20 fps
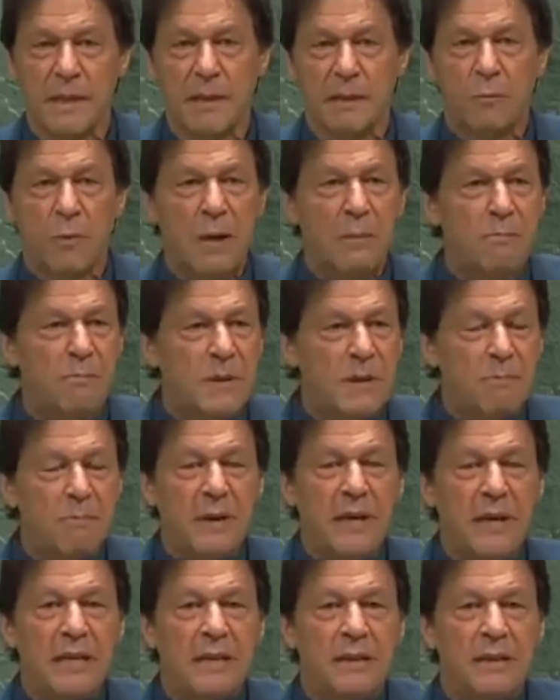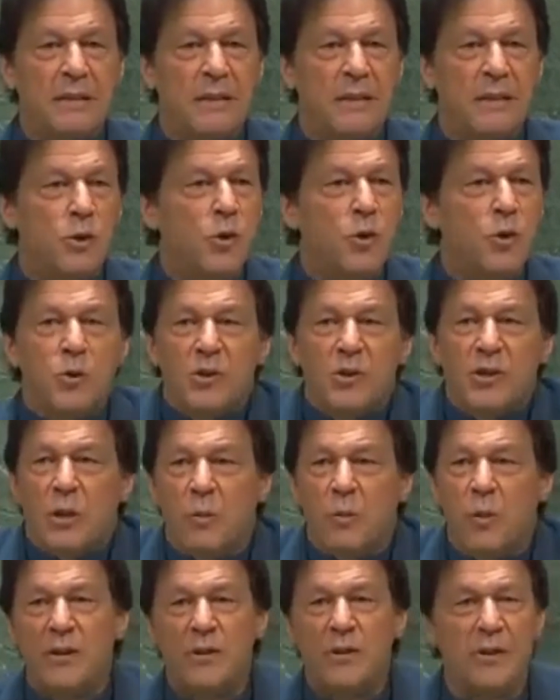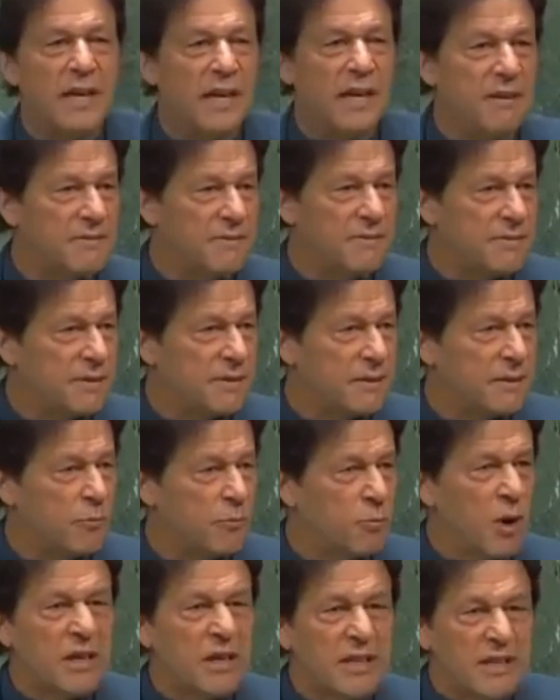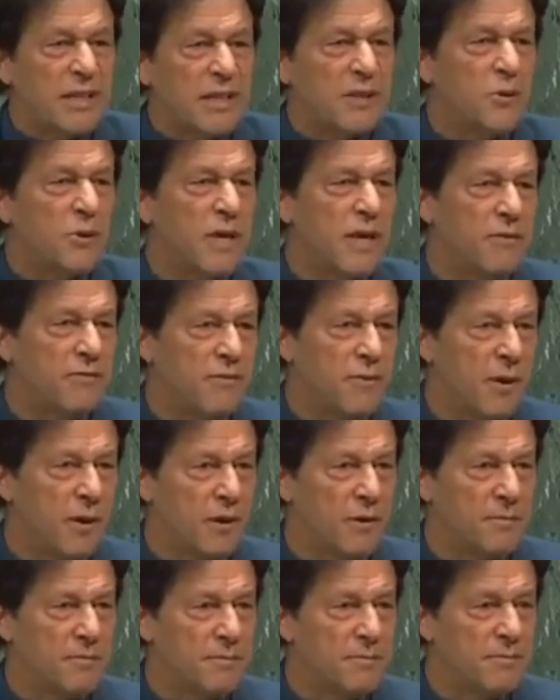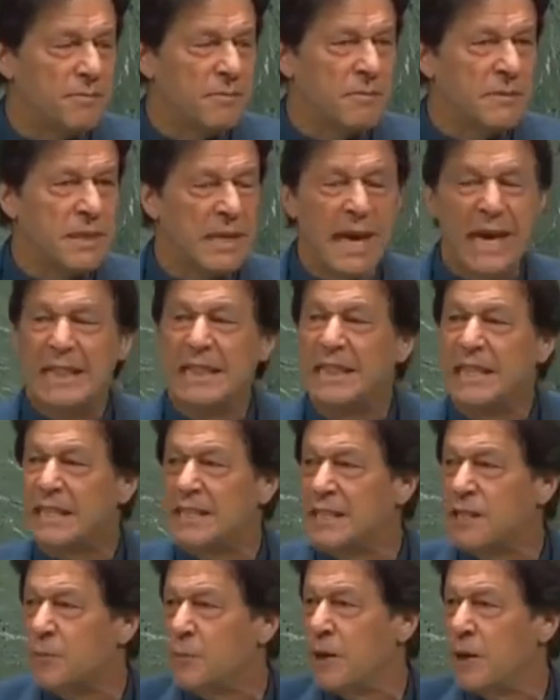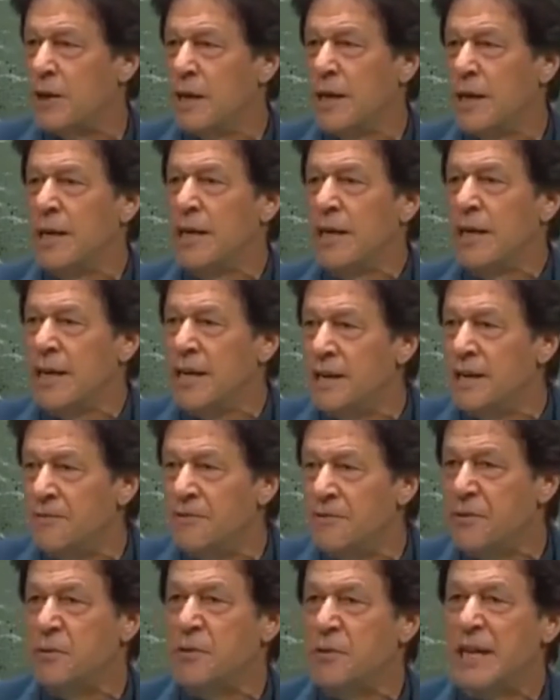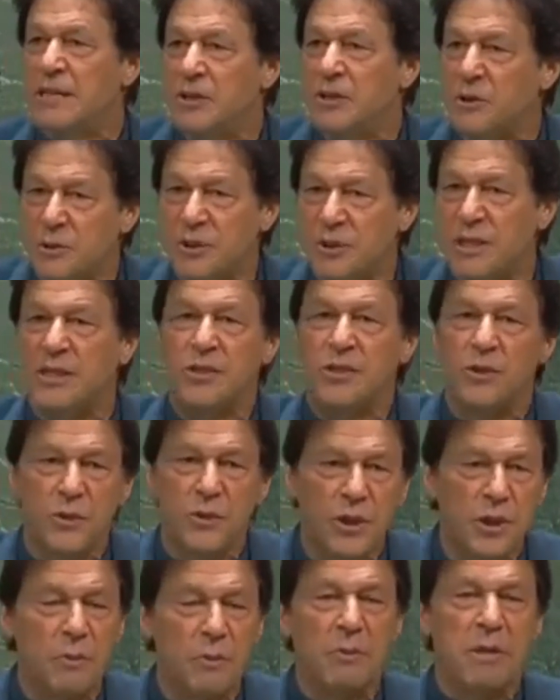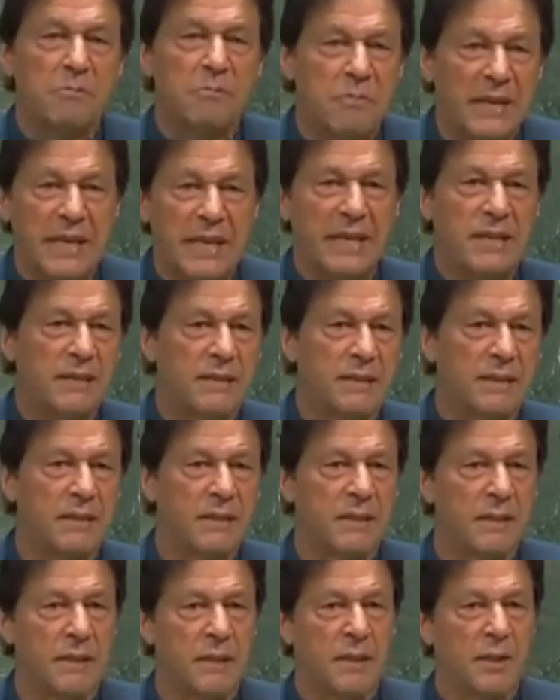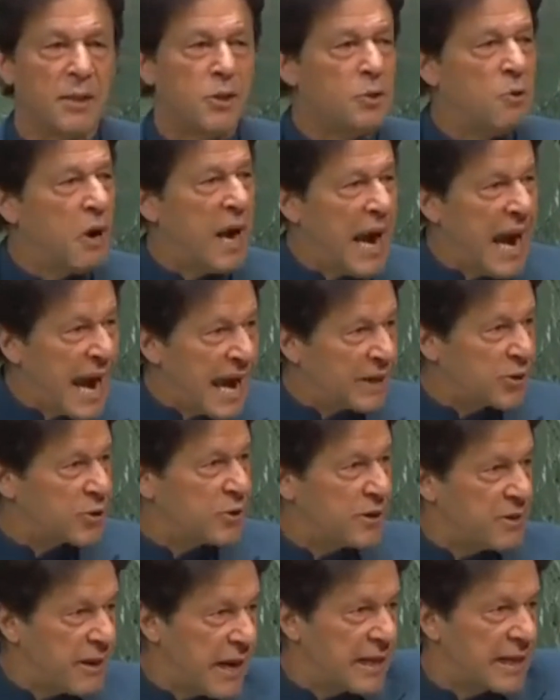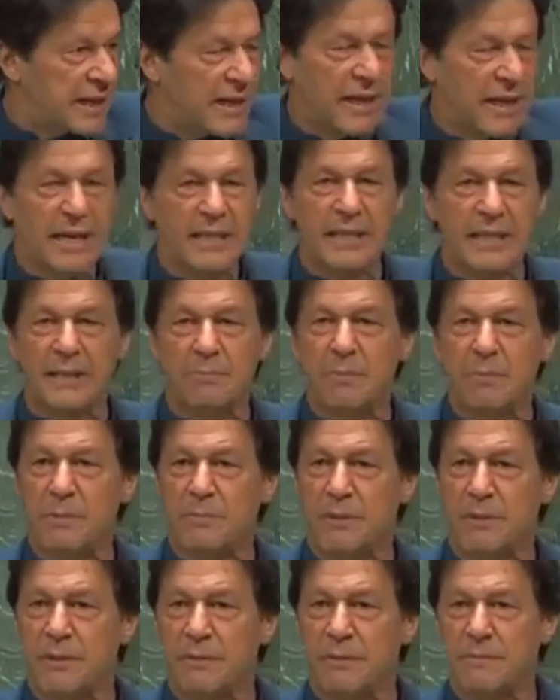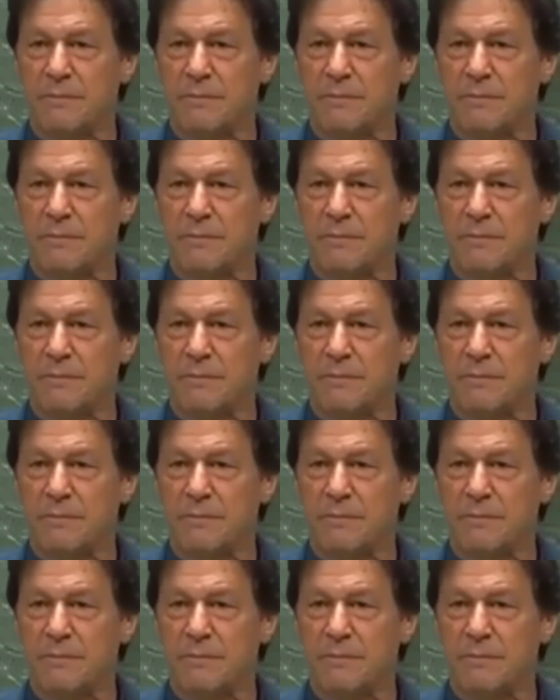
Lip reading: When people lose the will to live, what is there to live for? And this is what, if you can do this to human beings, you are actually radicalizing people.